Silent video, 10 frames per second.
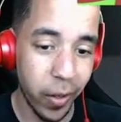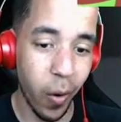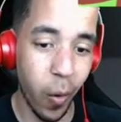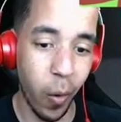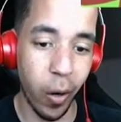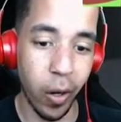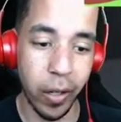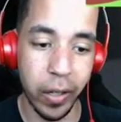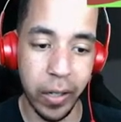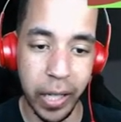or
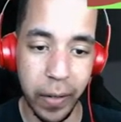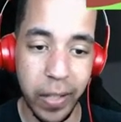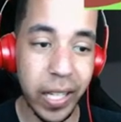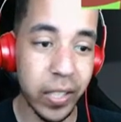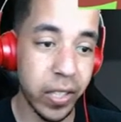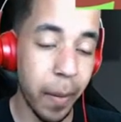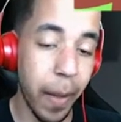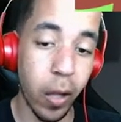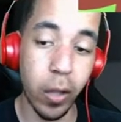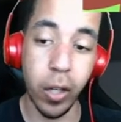if he could
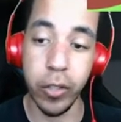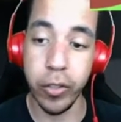somehow learn